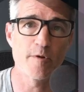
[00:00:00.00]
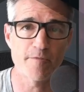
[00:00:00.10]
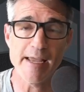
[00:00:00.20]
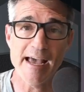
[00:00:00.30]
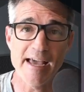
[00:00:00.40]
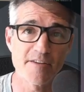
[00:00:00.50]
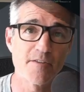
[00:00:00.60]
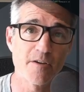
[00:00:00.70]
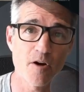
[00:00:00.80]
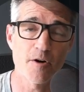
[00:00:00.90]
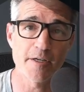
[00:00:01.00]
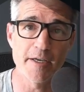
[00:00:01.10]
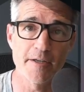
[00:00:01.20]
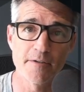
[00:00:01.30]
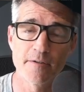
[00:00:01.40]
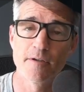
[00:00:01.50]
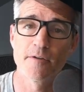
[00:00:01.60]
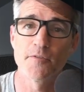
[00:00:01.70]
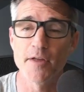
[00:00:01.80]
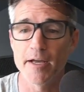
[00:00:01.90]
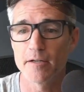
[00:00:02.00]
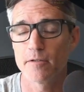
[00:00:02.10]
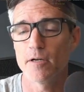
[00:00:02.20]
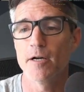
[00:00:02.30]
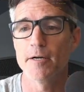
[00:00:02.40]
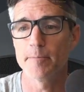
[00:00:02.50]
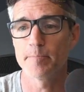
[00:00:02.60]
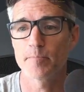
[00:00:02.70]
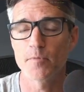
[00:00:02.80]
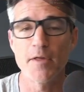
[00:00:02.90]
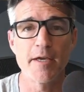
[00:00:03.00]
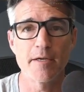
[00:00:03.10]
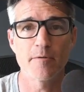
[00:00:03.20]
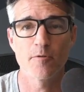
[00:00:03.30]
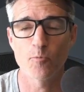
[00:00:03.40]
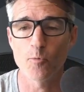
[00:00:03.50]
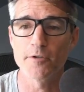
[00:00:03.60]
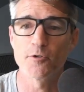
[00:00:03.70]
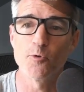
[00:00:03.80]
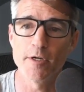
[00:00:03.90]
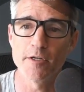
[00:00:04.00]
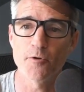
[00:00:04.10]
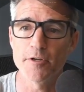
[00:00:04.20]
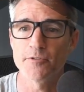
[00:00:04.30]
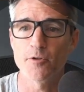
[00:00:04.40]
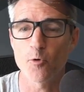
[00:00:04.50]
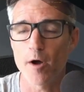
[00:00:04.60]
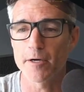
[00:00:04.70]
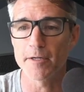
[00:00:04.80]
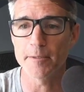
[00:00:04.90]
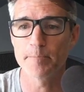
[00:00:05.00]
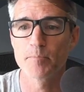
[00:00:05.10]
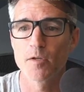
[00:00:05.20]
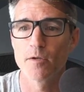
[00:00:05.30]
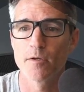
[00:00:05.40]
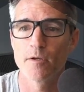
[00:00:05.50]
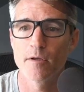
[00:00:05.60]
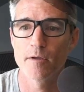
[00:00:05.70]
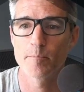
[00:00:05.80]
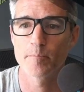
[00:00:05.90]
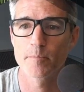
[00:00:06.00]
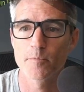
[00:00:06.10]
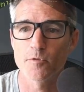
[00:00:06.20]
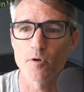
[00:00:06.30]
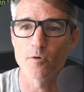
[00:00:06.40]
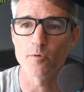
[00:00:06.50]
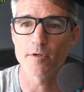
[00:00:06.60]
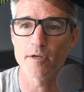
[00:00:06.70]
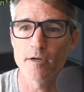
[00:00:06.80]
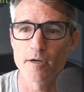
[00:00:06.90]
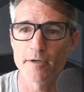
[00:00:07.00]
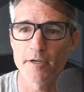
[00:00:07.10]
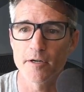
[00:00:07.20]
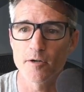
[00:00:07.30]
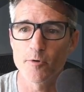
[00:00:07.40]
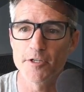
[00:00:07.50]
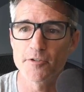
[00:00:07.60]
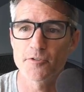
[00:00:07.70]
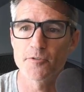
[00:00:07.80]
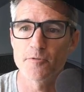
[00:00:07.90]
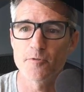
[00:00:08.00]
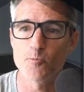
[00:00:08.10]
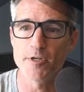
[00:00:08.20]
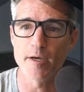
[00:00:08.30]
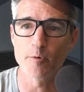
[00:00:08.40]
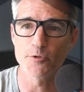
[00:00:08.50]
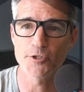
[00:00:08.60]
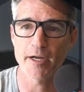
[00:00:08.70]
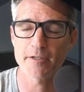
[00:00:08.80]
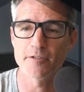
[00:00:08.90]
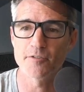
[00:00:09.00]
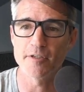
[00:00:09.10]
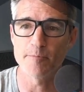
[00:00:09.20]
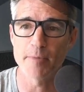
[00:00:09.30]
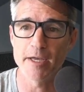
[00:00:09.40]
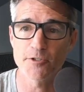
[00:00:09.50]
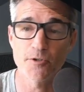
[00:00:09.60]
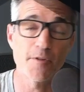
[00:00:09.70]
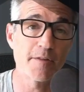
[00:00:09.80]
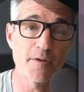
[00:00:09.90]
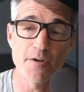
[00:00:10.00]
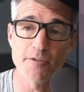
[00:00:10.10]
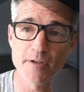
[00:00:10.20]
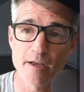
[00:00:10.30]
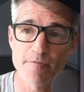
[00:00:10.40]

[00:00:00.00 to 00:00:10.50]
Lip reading: if they add it to the cart again that they want to increase the quantity. So here we double check to make sure that there is enough